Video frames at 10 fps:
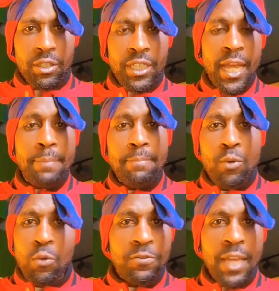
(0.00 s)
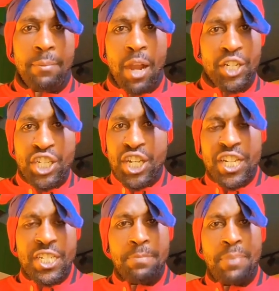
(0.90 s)
can move them or
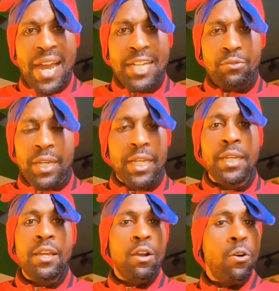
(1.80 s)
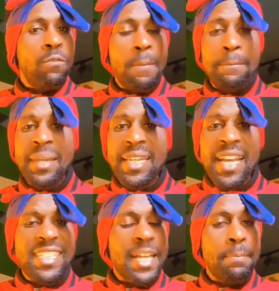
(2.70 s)
change the pathway over
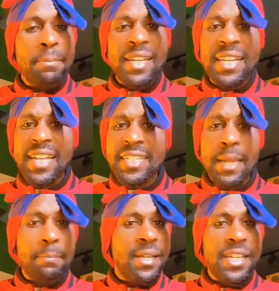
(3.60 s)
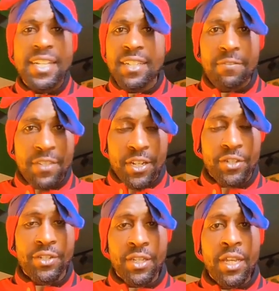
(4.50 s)
millions and millions and millions of
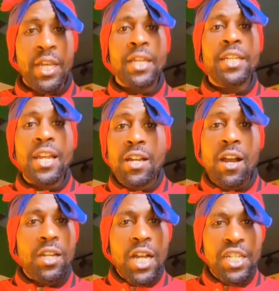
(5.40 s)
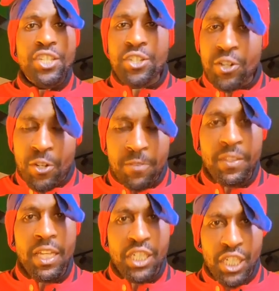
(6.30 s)
years. They are called
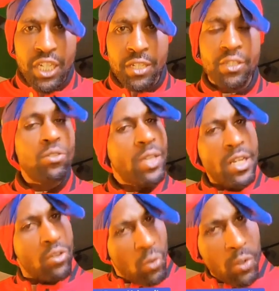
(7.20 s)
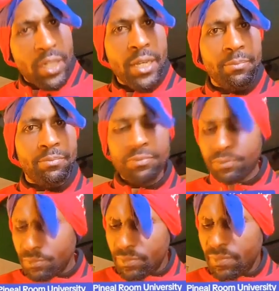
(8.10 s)
conserved genes. You can Google them.
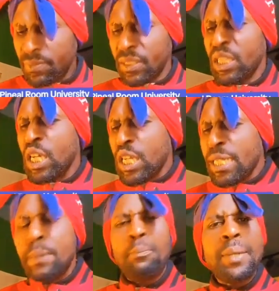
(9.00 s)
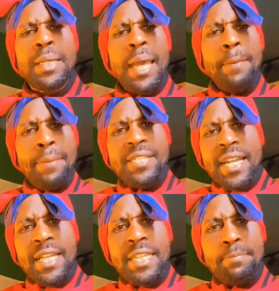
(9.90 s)
The
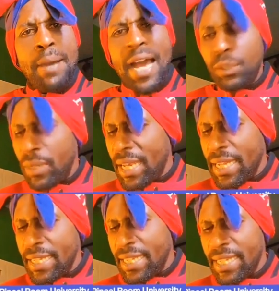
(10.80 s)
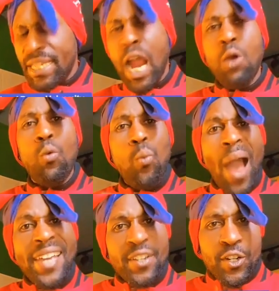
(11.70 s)
epigenetic pathway in these are
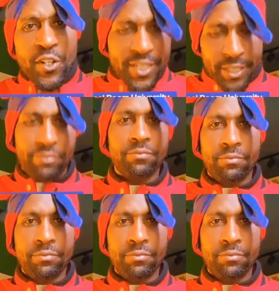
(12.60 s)
wired.